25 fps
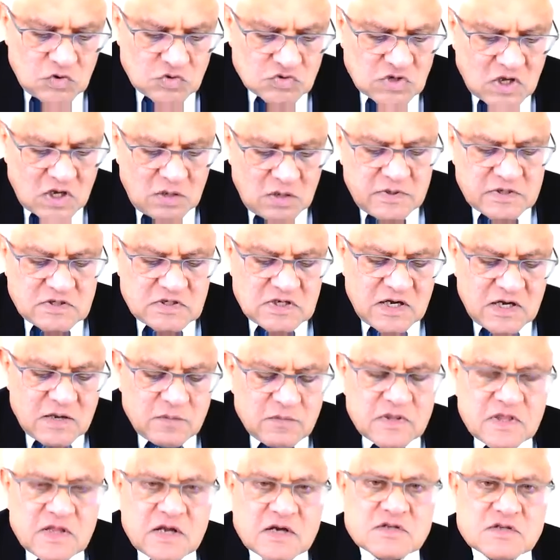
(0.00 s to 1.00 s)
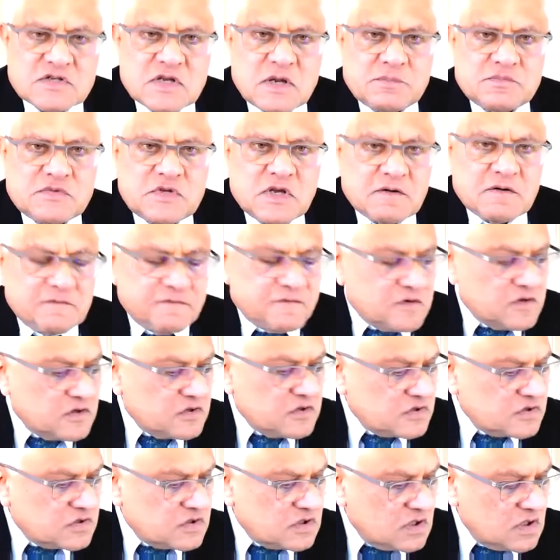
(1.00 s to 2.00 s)
So I'll be dealing with that subject
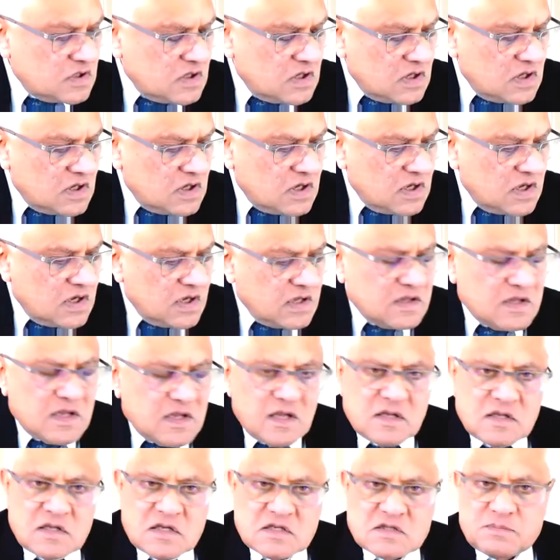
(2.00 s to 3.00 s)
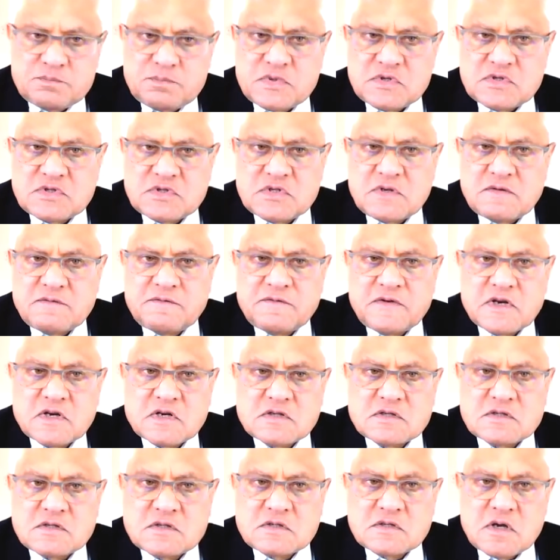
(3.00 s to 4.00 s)
first, and then the
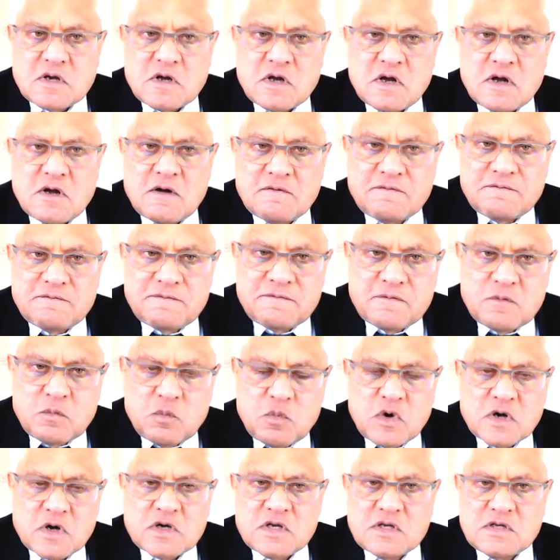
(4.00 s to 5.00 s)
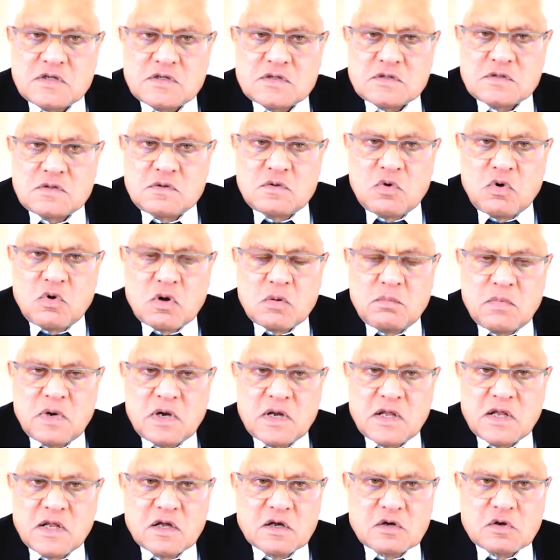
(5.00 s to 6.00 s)
specifics of what is
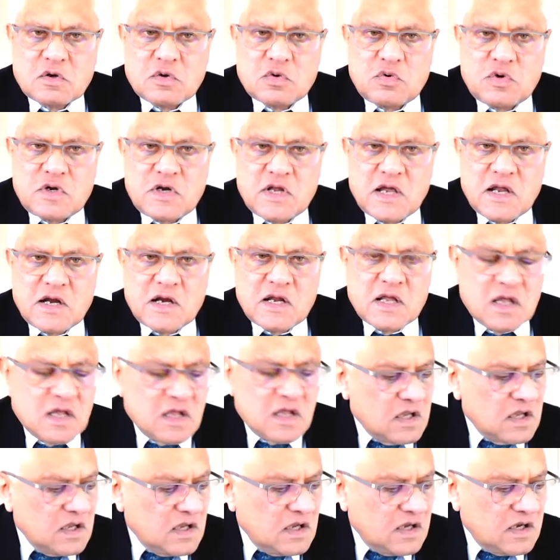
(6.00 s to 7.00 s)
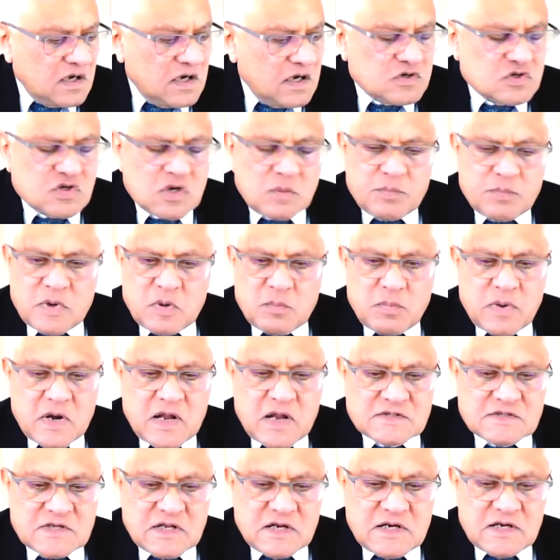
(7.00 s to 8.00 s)
normally included in a shopping
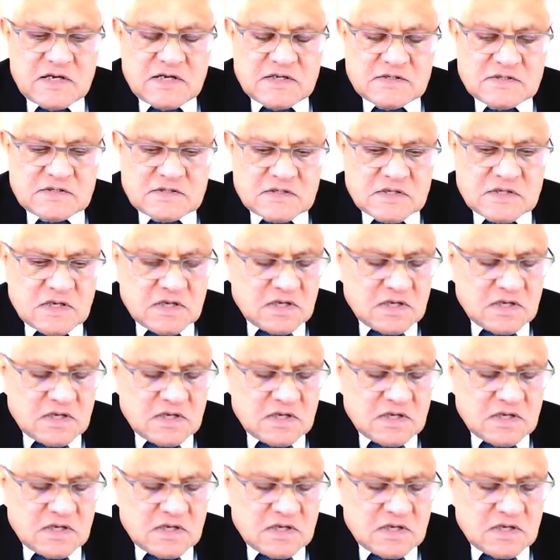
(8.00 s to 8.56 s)
plaza lease